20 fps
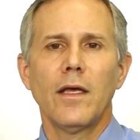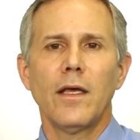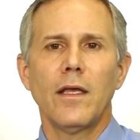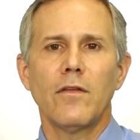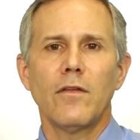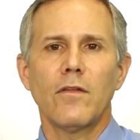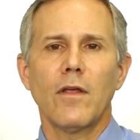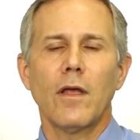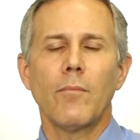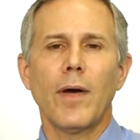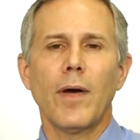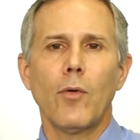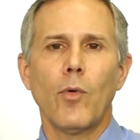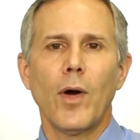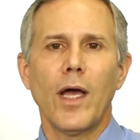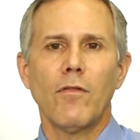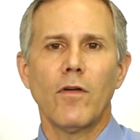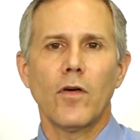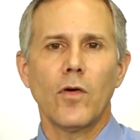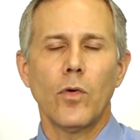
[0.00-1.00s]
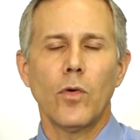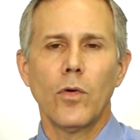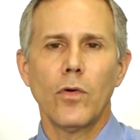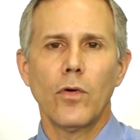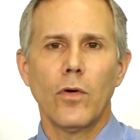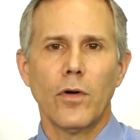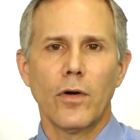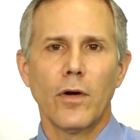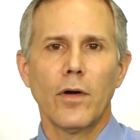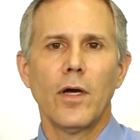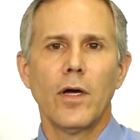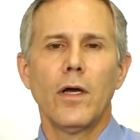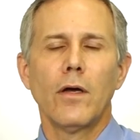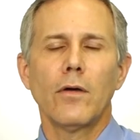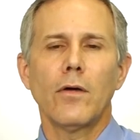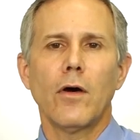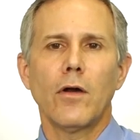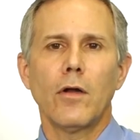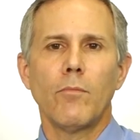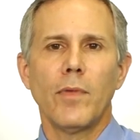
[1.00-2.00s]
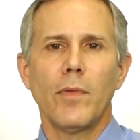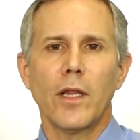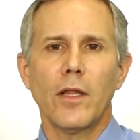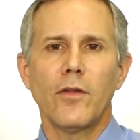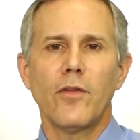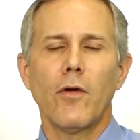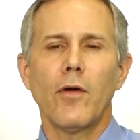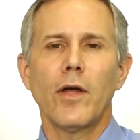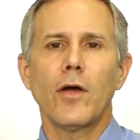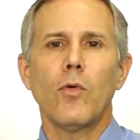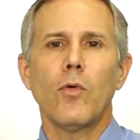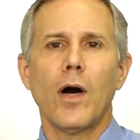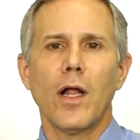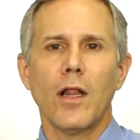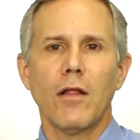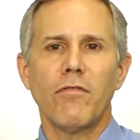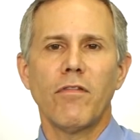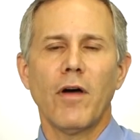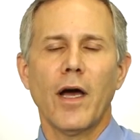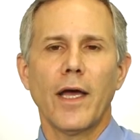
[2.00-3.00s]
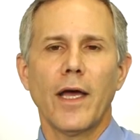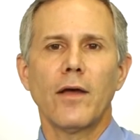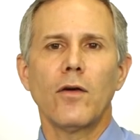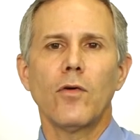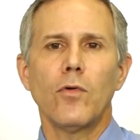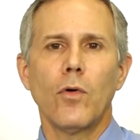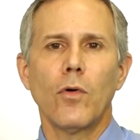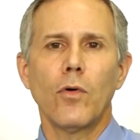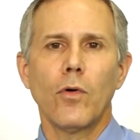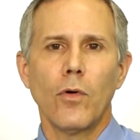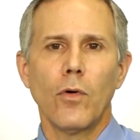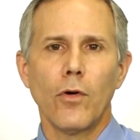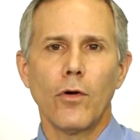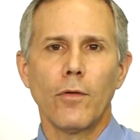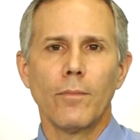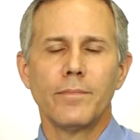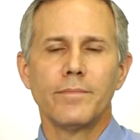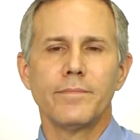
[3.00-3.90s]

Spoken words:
It's done by way of a court order called a military qualifying court order.